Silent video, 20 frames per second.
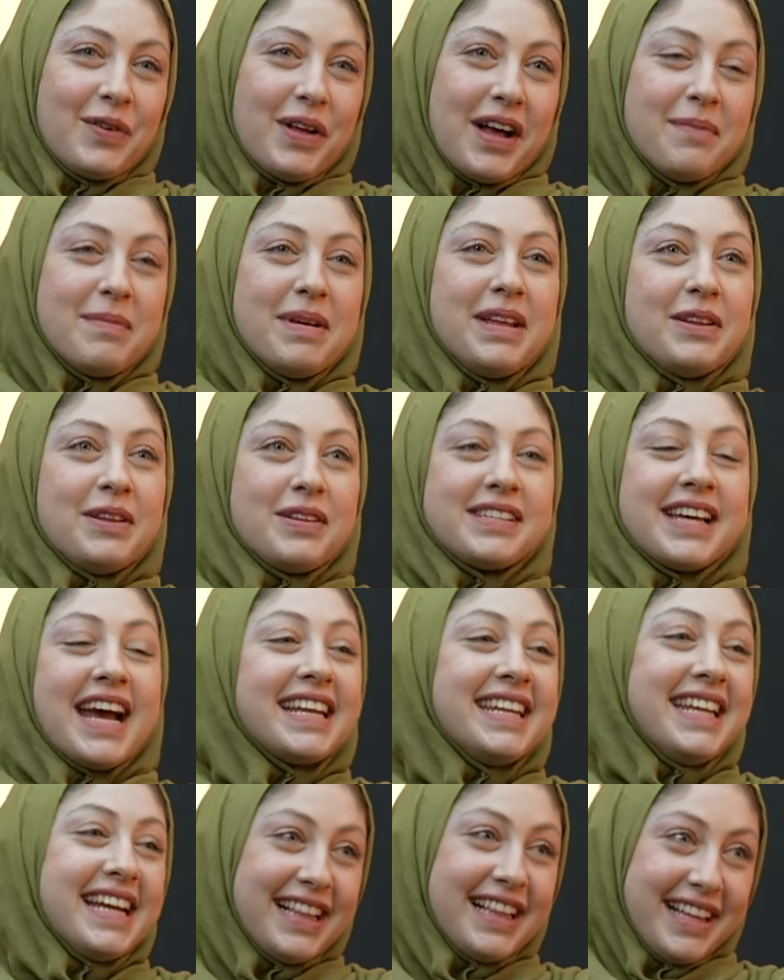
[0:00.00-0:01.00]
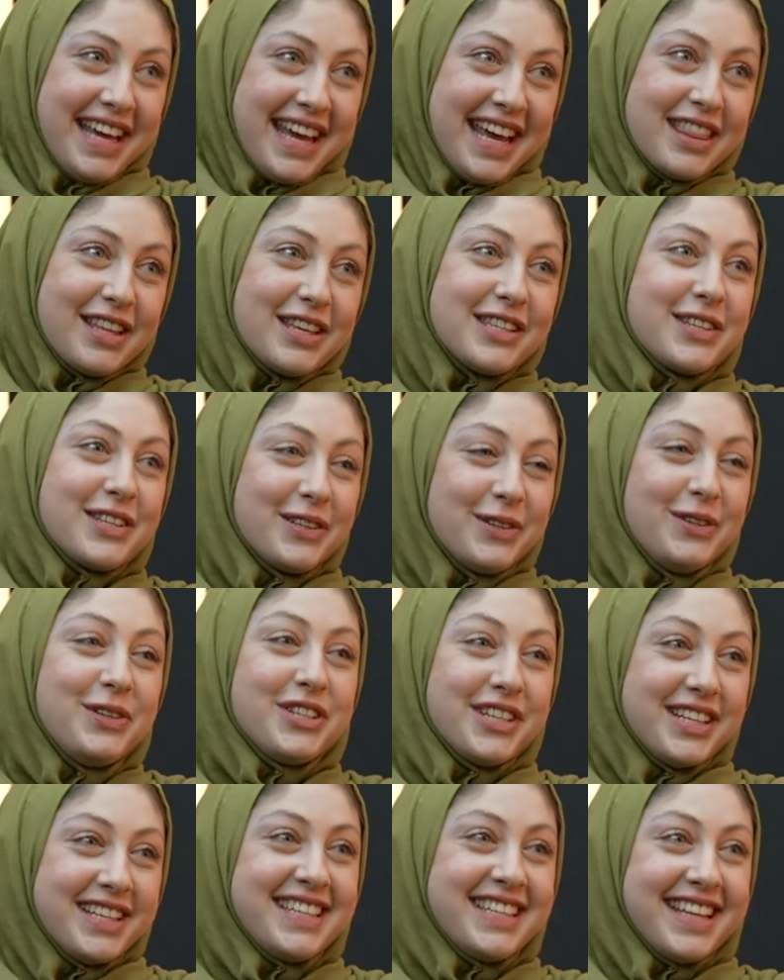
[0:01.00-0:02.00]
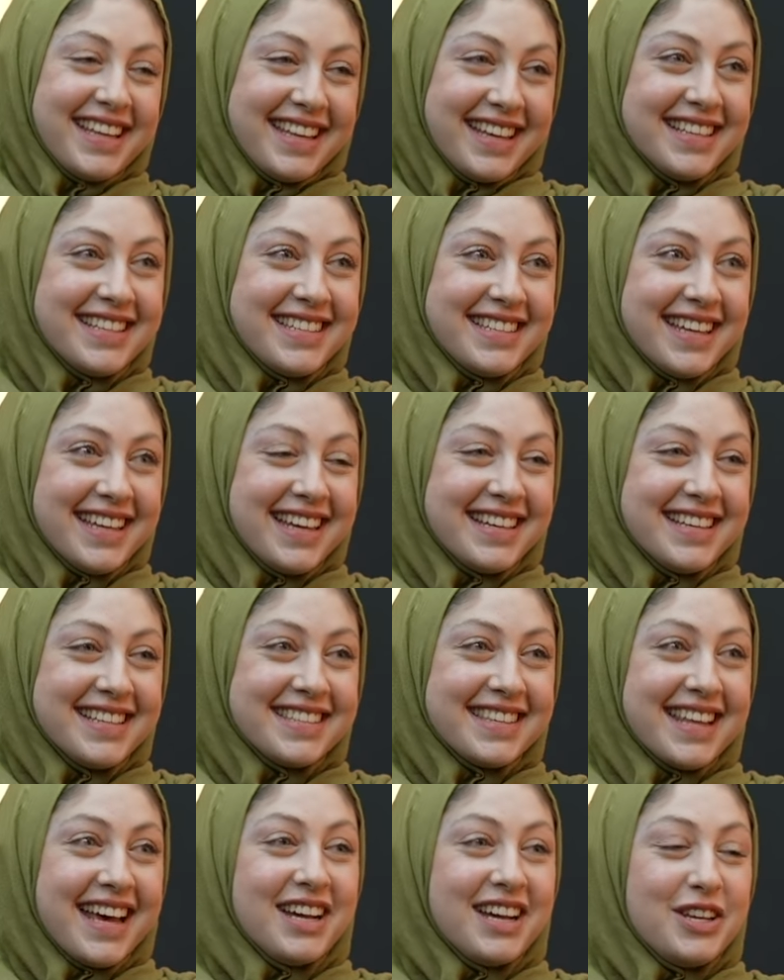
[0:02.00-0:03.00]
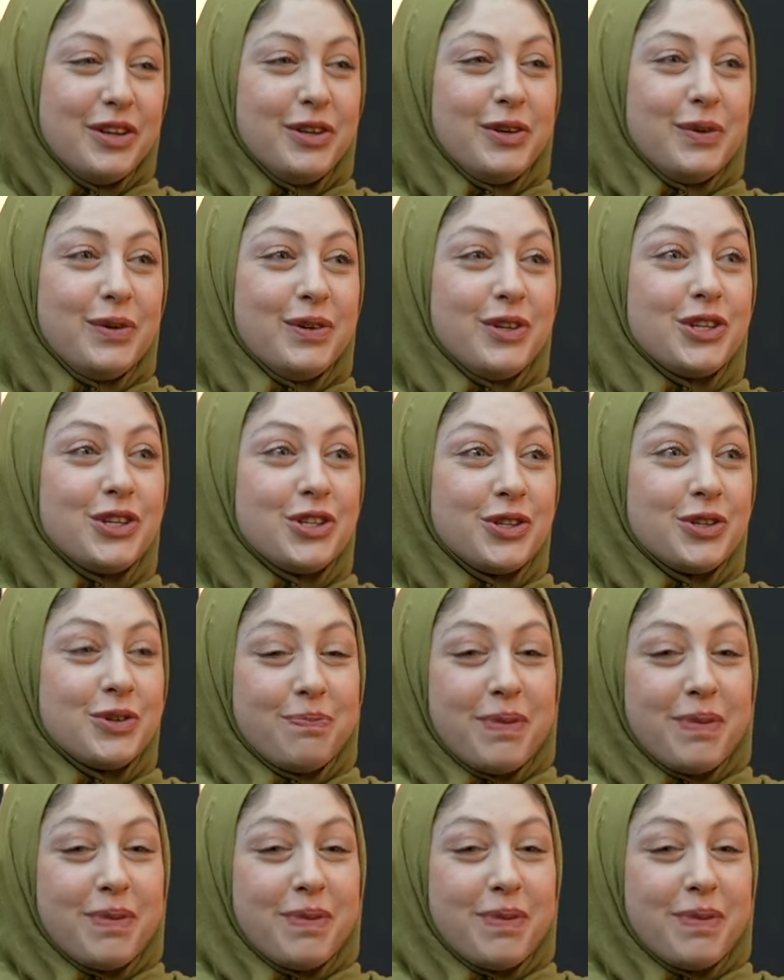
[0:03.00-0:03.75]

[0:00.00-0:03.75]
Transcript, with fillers: I mean, technically, the solution to this is that you sh-